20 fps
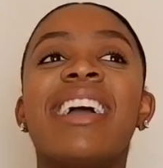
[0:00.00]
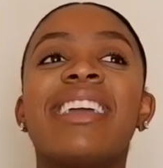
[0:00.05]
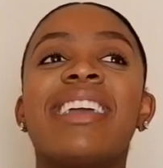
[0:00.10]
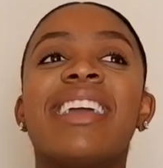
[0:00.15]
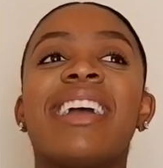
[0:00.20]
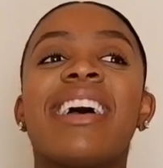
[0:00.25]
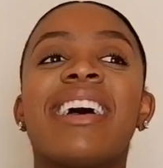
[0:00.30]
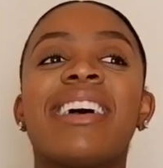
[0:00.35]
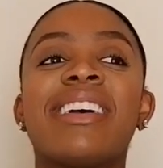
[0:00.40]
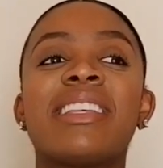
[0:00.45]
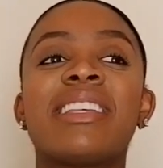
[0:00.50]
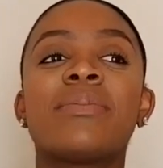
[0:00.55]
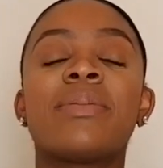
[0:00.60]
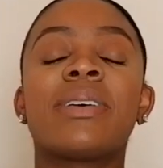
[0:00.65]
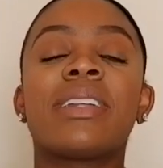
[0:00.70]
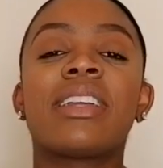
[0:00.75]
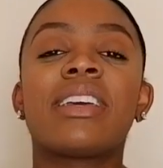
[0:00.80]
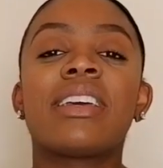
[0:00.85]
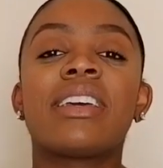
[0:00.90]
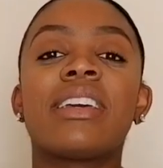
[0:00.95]
yeah, it's
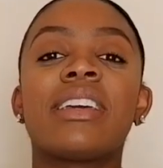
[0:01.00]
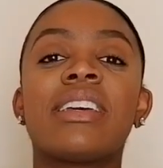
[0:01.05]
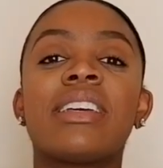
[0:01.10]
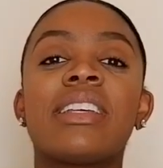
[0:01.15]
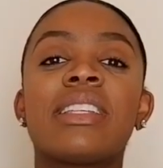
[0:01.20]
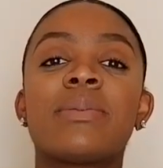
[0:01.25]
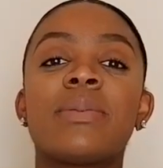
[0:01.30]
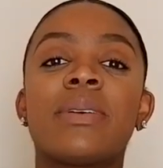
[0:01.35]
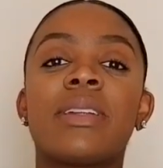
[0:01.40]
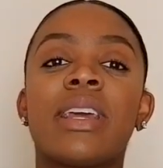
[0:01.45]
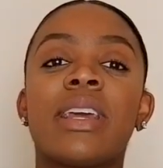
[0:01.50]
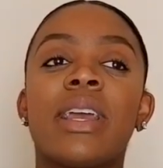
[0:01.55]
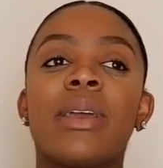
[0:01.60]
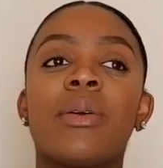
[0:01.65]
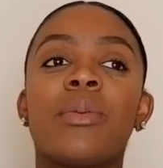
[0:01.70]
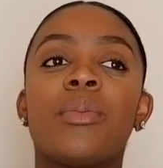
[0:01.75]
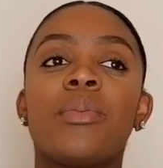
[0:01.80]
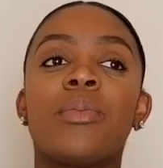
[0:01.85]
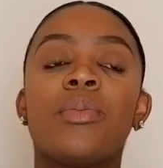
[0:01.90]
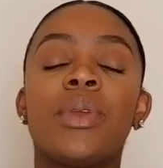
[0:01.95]
been a
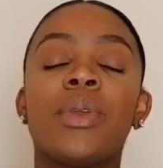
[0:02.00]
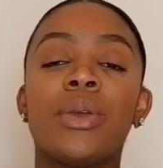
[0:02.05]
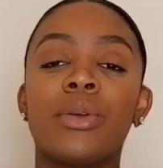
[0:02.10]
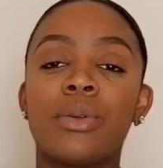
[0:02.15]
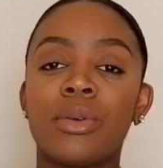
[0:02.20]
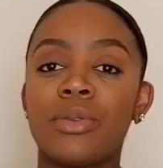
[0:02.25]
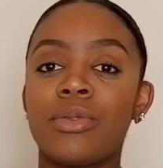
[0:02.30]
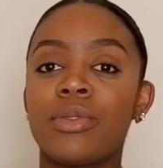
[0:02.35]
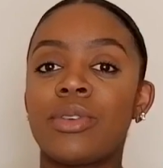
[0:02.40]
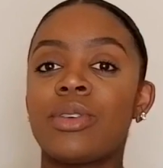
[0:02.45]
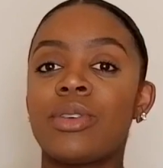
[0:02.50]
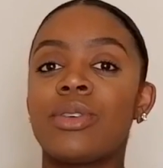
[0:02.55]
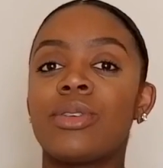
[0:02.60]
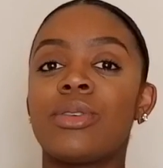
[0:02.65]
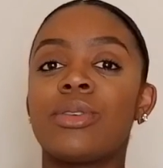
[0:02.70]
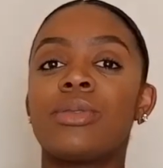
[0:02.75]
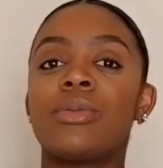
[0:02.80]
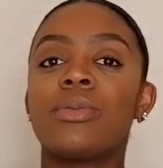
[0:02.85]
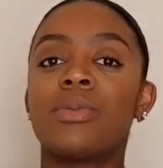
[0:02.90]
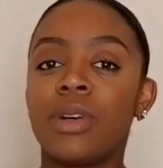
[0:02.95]

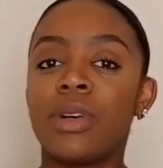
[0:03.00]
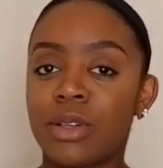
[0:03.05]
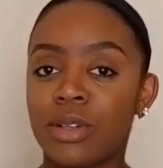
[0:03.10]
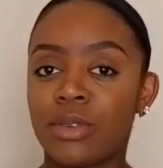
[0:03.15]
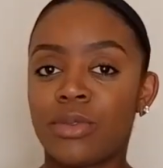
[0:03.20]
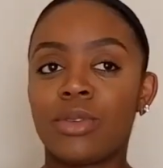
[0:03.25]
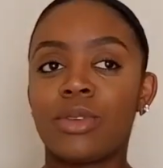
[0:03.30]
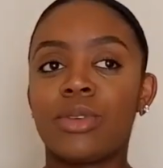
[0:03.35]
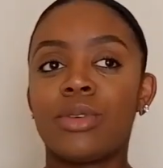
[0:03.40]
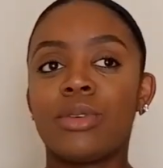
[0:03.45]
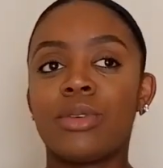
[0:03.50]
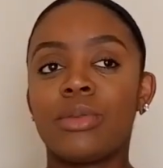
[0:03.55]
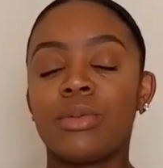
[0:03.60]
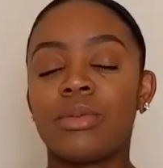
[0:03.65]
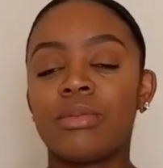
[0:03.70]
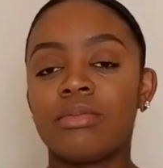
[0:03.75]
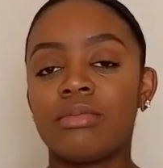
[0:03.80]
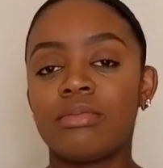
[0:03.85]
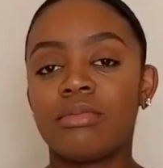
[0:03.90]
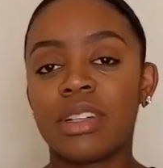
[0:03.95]
beautiful, wonderful
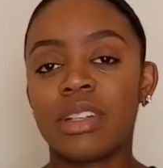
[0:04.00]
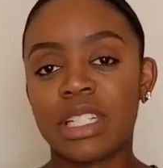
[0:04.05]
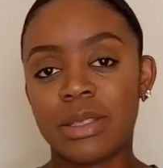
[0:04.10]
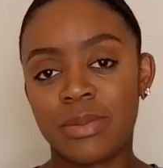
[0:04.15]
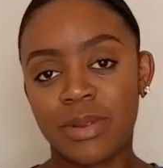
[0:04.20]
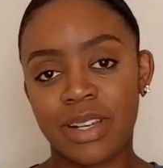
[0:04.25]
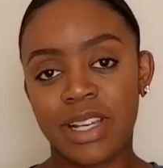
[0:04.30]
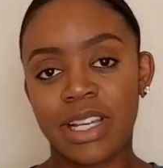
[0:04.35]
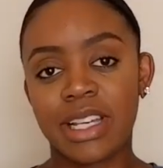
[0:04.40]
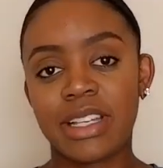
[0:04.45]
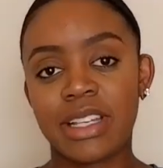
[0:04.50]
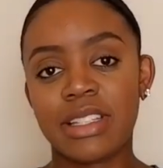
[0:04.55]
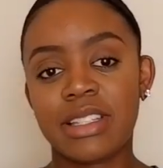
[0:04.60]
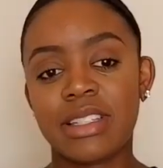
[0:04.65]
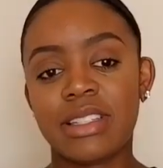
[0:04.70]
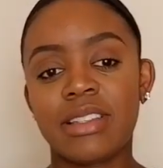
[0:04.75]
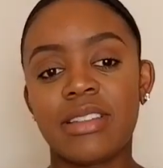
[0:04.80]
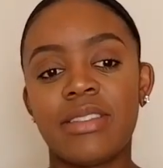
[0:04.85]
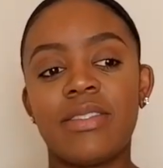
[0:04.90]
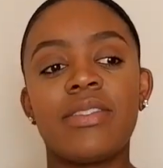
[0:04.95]

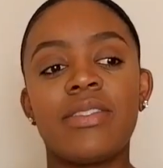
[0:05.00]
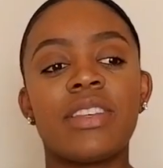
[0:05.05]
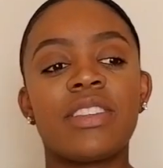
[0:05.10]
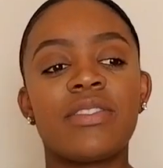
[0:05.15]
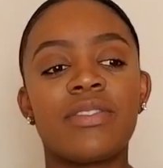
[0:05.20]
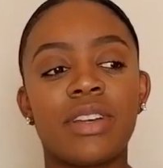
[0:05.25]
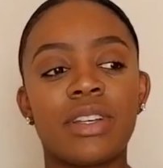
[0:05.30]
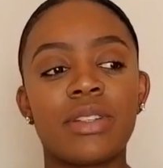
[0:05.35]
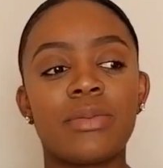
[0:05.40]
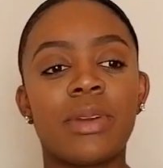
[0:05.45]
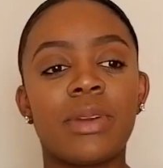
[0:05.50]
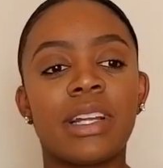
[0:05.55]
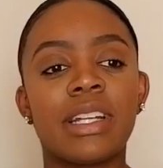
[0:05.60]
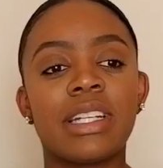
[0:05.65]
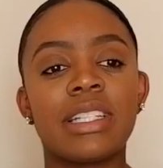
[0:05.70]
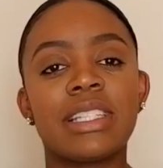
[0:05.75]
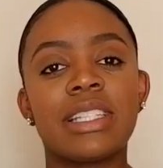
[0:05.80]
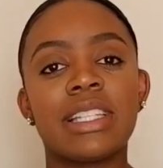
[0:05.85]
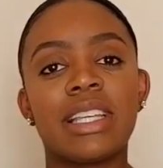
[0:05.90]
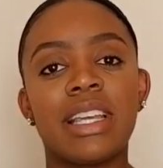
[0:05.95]
experience, this first
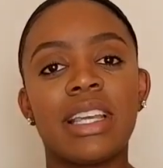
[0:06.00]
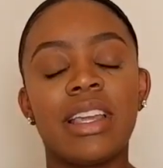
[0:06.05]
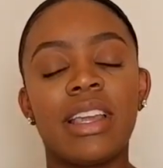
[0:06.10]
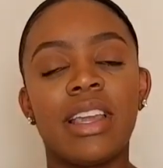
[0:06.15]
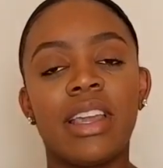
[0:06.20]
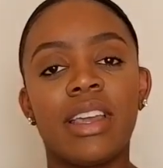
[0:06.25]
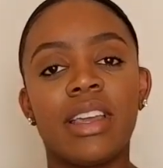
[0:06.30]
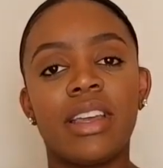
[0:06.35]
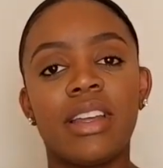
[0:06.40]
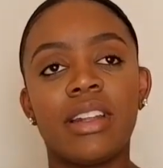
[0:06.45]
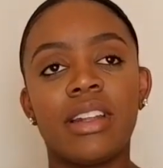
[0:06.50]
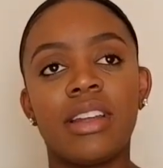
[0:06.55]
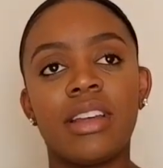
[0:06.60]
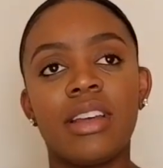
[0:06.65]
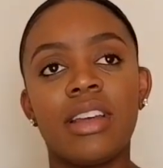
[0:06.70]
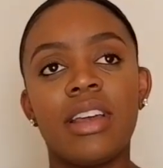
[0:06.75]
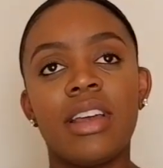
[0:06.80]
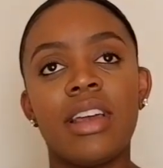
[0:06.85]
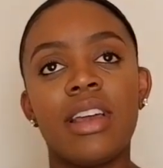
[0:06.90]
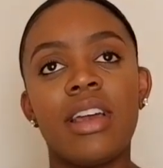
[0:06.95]
pregnancy, and
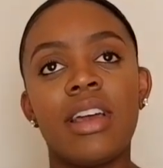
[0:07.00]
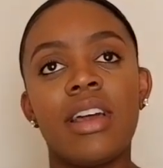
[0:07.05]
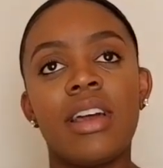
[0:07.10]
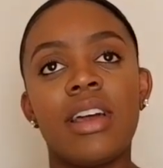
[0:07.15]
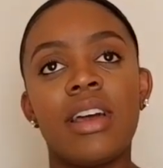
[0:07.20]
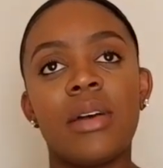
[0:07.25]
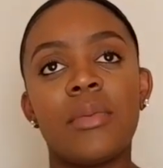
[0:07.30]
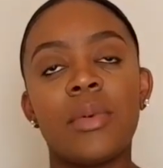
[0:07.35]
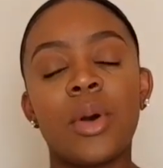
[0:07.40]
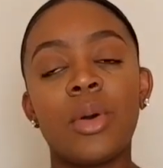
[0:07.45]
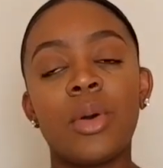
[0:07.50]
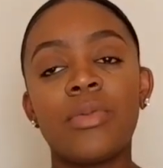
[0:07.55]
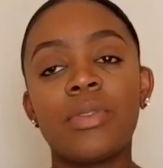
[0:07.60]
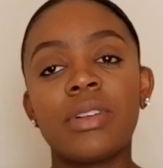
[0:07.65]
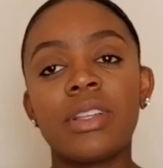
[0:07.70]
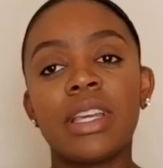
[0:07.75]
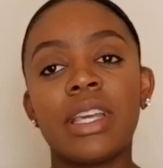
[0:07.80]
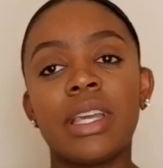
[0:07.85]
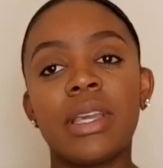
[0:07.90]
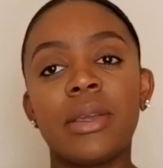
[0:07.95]

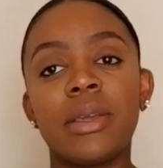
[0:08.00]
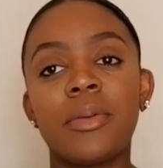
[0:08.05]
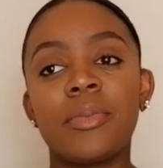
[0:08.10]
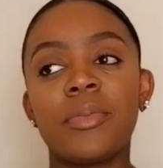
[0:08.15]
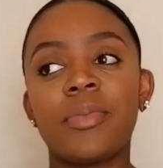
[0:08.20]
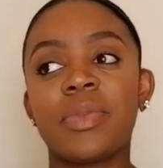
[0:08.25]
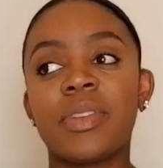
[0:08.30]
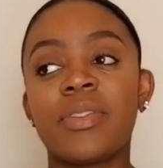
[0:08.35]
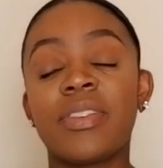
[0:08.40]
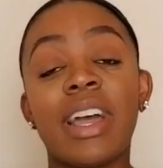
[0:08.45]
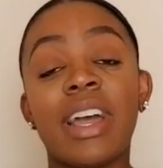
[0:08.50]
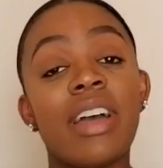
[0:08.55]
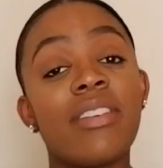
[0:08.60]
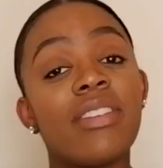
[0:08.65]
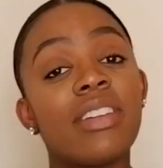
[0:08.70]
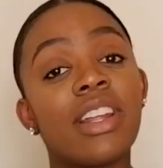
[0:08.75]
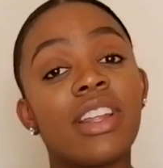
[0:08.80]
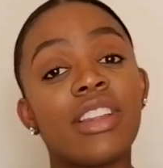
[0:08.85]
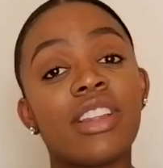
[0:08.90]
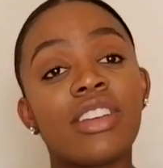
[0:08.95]
hopefully if I have
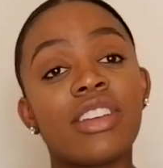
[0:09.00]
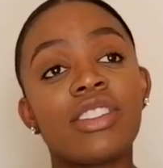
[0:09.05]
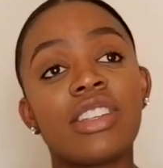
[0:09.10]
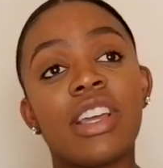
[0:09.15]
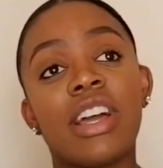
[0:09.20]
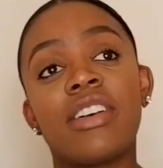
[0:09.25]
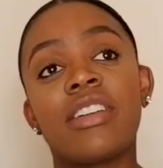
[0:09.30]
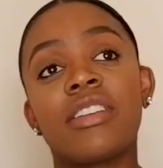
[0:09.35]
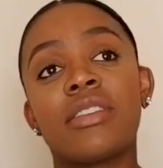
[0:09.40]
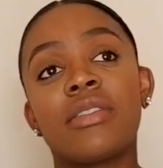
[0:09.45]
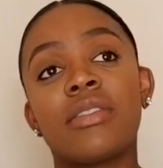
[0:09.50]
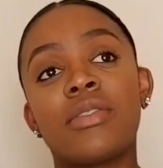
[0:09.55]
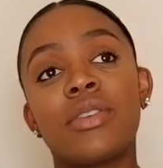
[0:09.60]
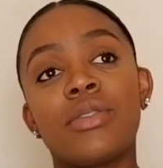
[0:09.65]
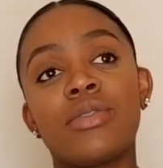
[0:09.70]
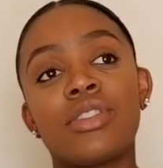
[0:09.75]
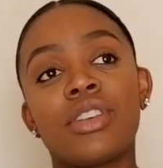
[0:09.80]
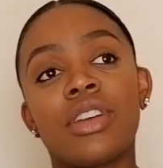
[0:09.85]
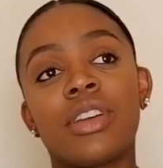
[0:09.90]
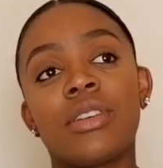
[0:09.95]
another child in the
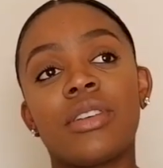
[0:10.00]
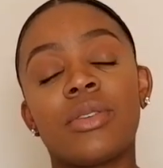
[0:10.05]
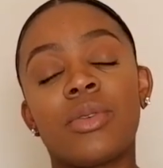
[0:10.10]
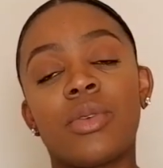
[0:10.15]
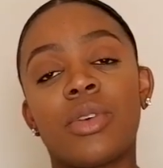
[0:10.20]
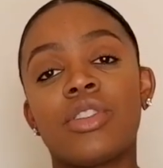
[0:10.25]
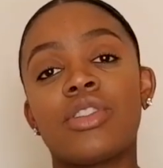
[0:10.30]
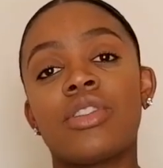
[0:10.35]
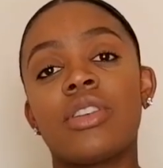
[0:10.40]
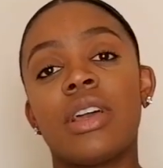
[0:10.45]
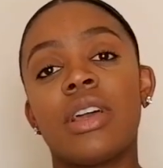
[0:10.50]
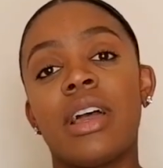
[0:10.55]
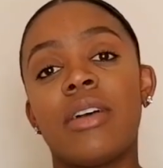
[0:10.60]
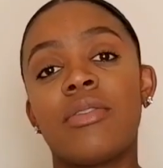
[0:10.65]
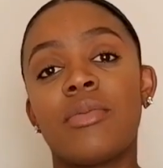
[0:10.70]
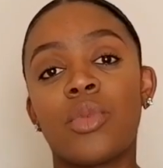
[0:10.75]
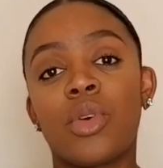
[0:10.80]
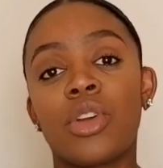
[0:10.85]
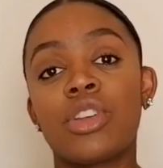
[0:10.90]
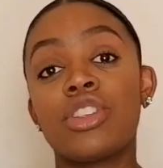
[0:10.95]
future or
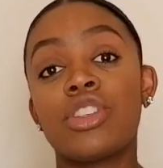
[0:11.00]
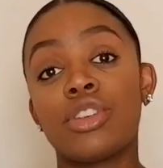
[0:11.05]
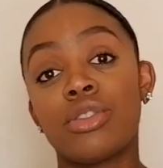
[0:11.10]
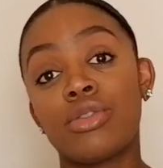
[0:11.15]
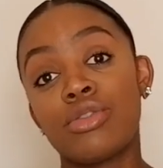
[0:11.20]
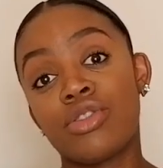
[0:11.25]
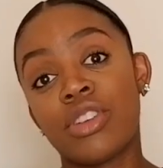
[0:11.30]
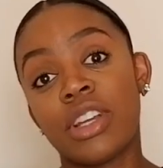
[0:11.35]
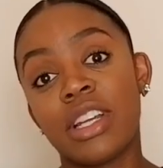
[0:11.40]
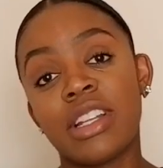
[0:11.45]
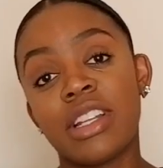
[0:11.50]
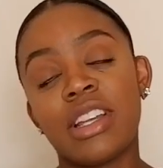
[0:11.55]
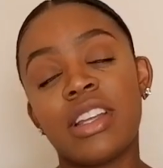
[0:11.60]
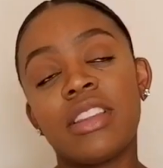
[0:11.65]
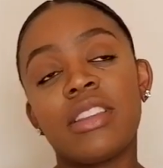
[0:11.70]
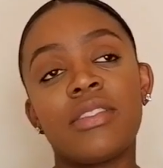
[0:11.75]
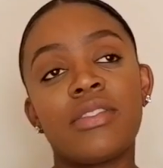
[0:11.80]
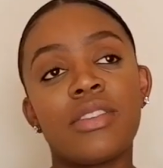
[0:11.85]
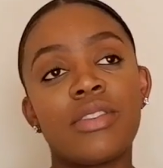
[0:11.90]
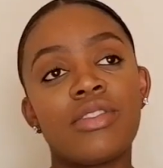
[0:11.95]
have more children
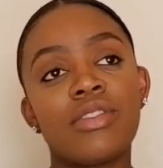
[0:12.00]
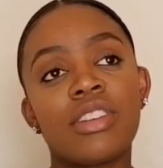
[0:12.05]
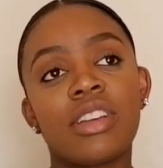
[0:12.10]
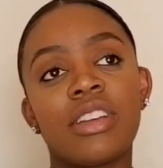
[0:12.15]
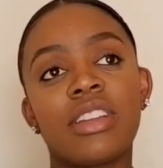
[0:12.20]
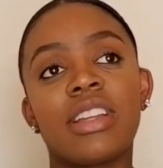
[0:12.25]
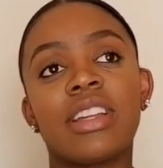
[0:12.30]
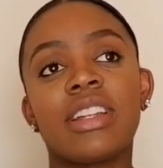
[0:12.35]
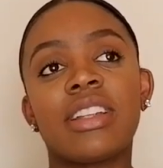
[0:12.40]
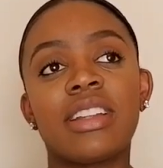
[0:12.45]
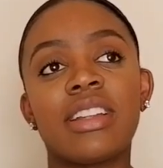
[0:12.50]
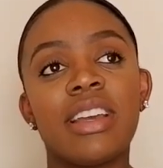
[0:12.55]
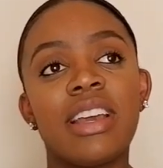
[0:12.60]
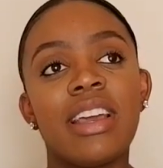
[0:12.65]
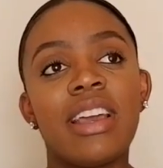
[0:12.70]
in the future, then